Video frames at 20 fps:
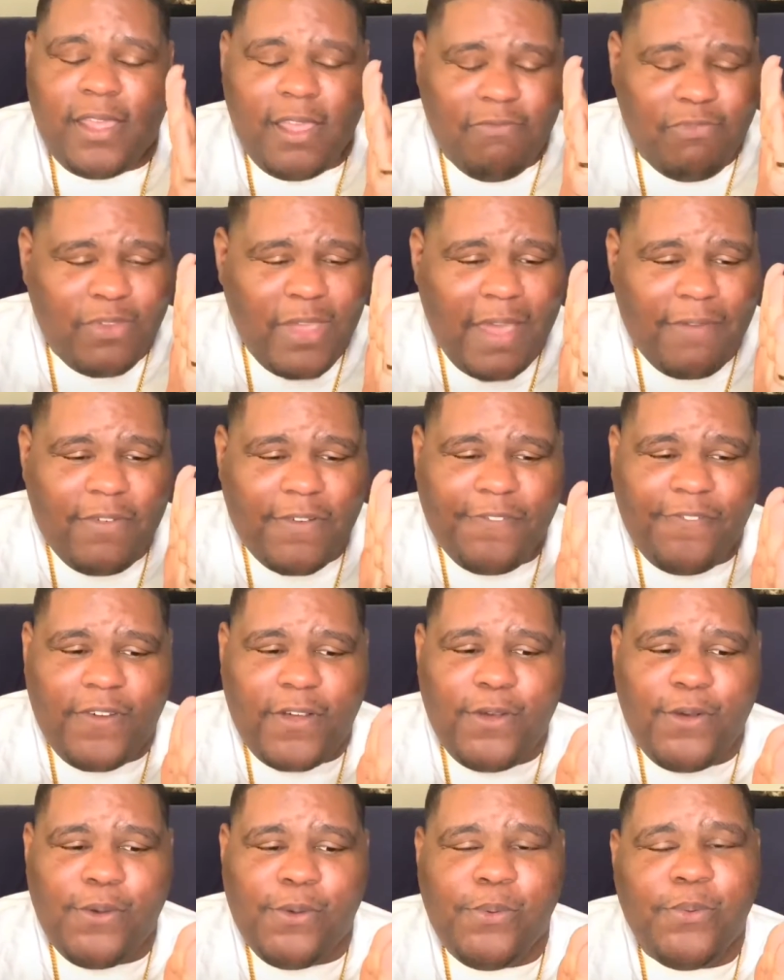If you have a
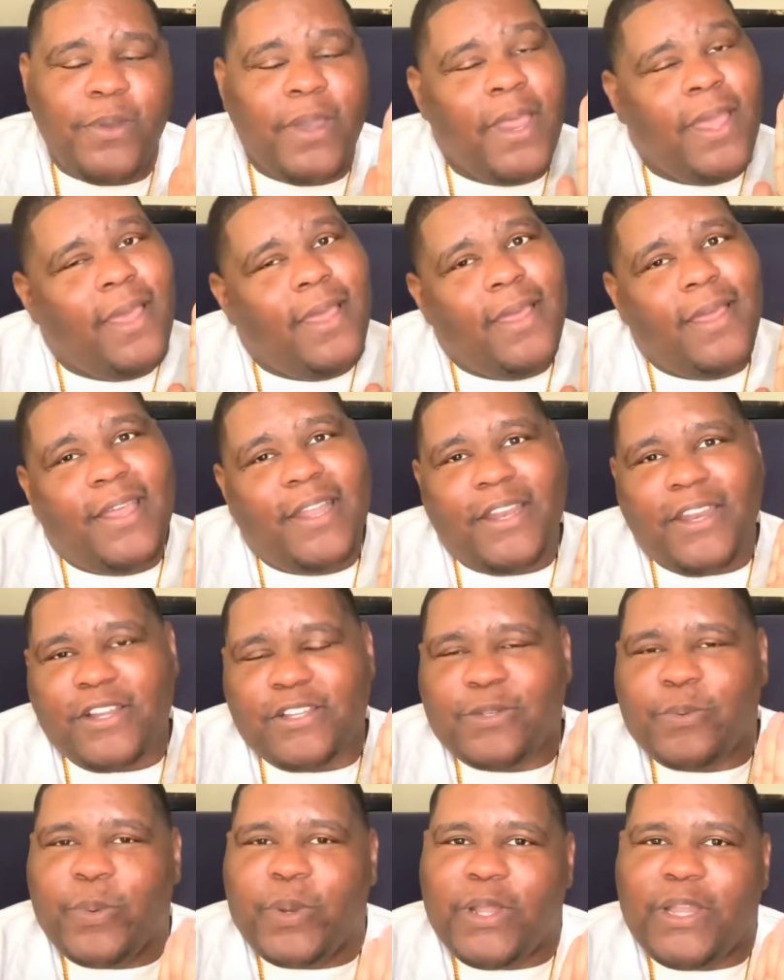phone,
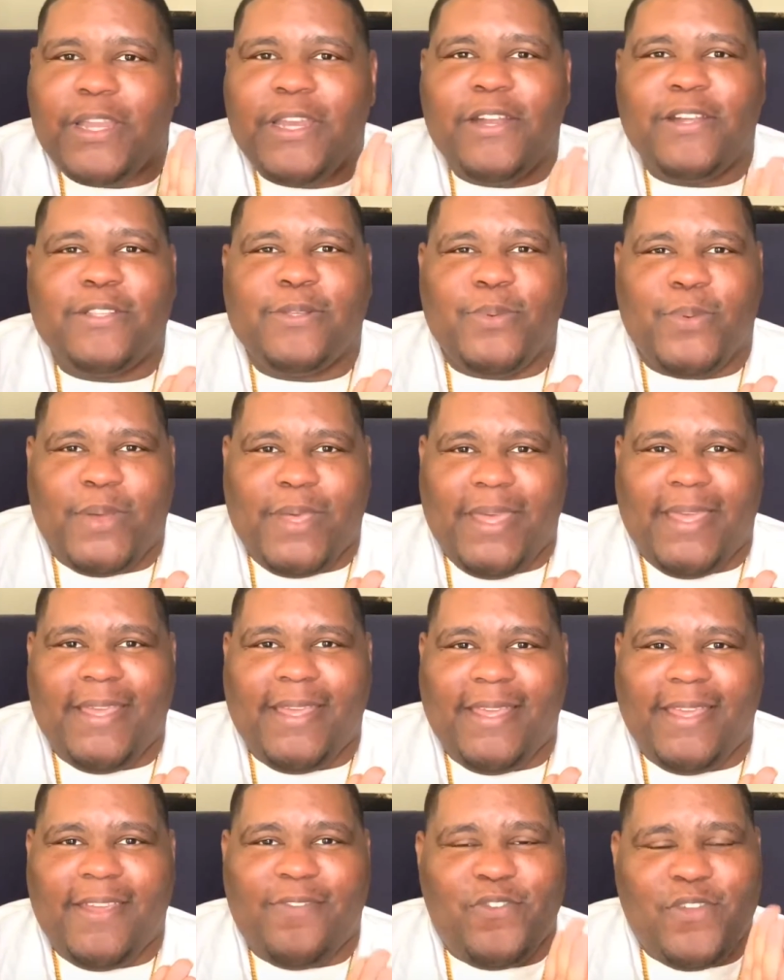there's a will and there's a way.
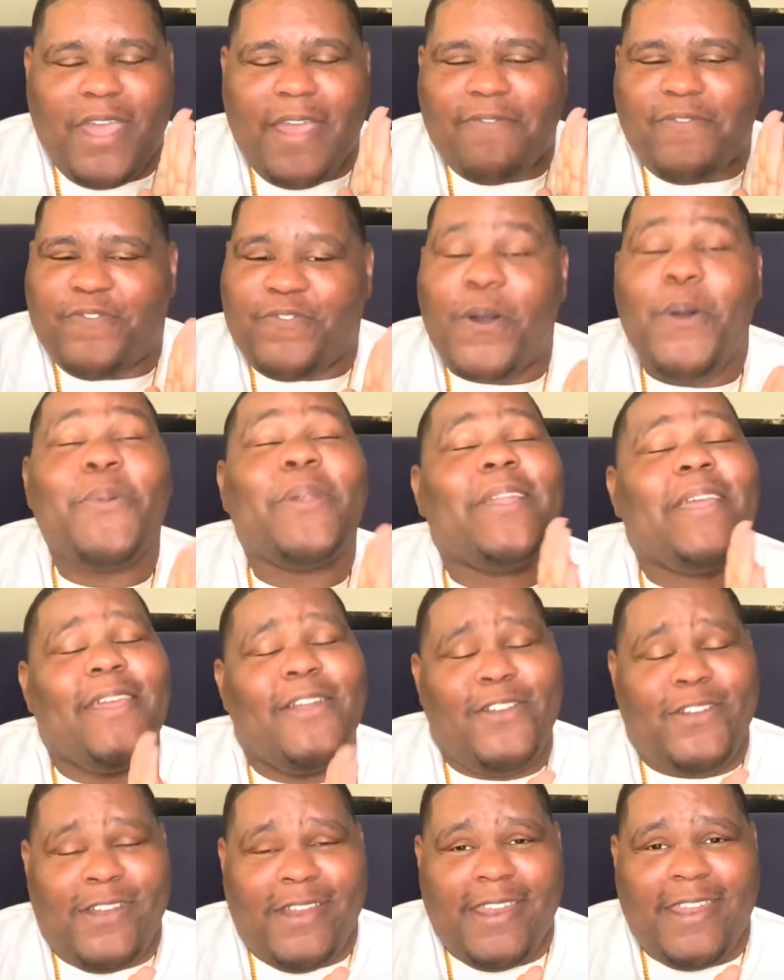If you have phone
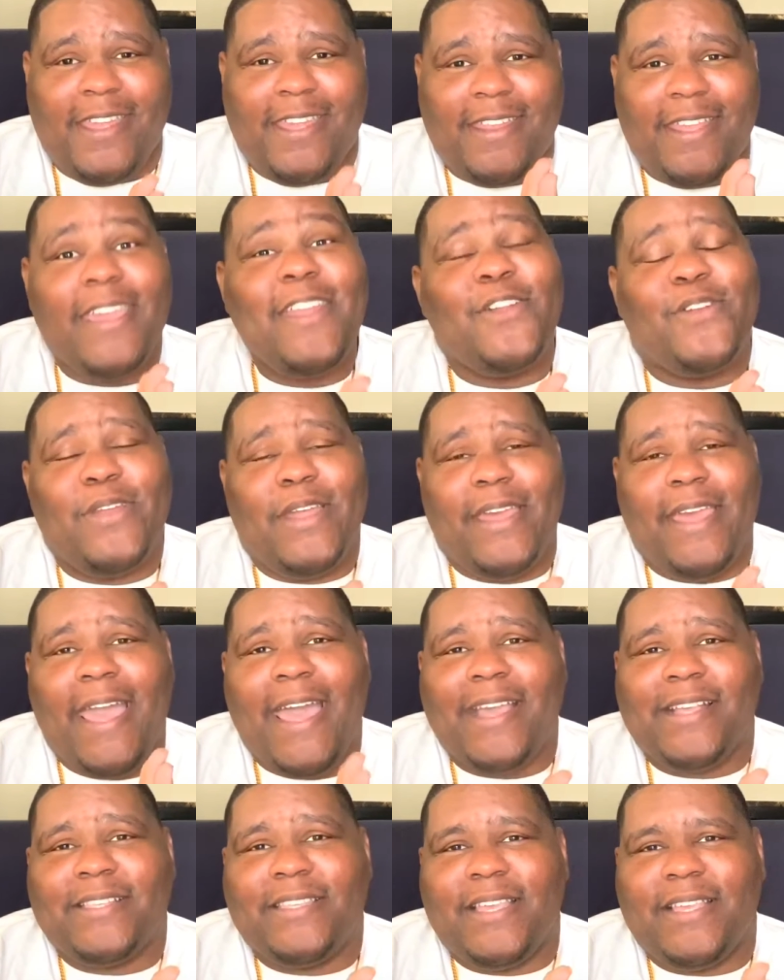and internet
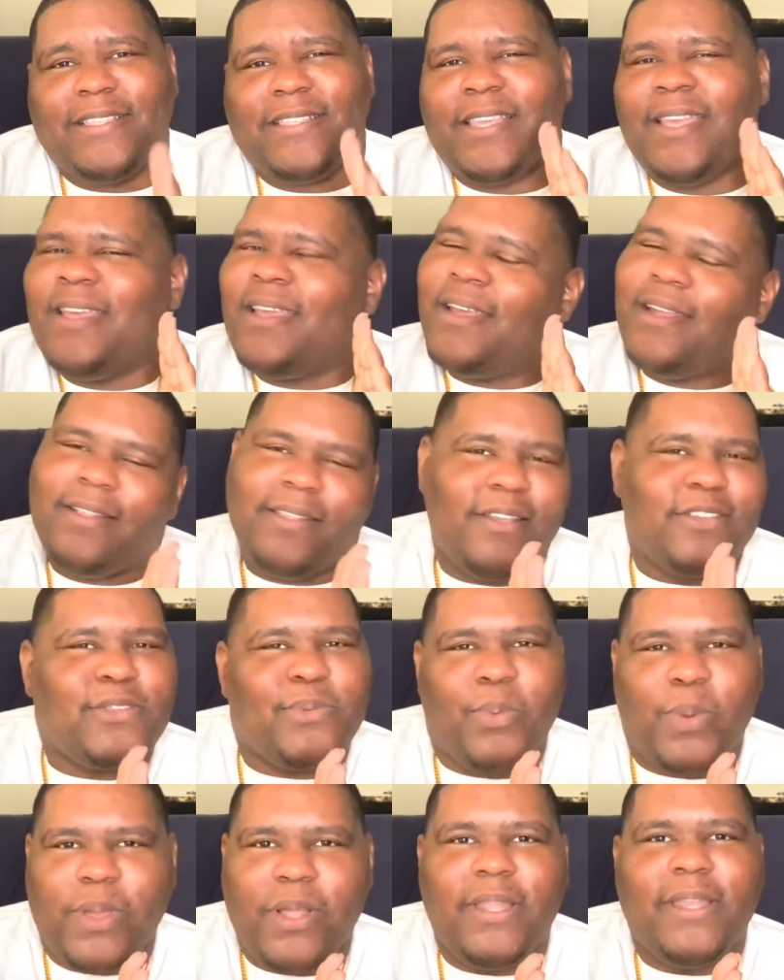access, there's
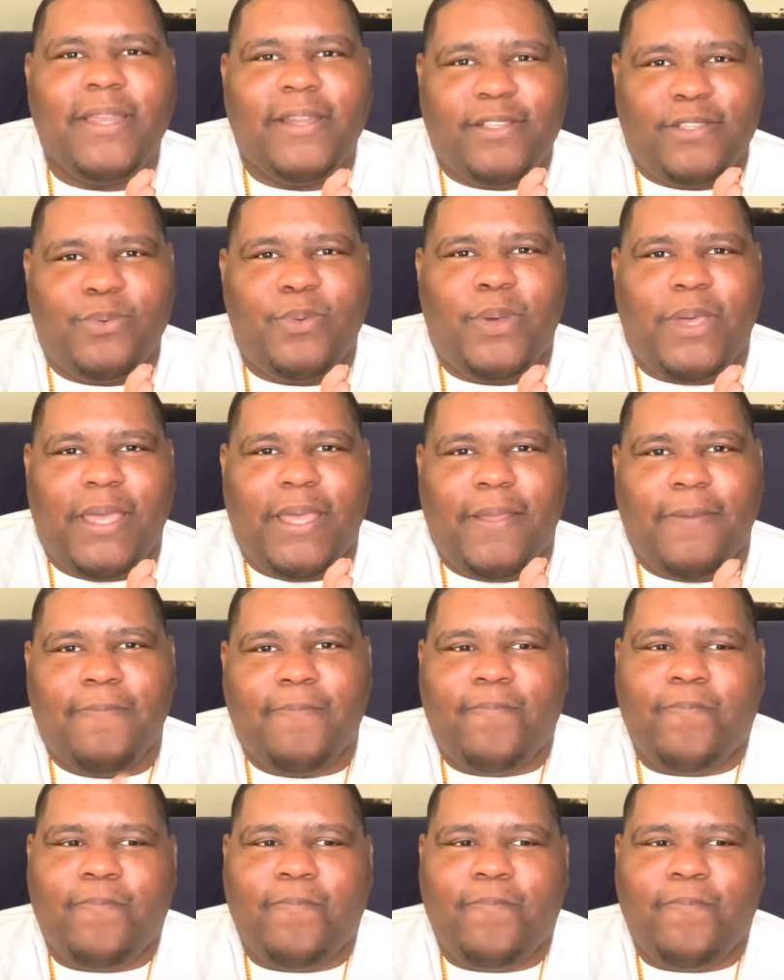a will and there's a way.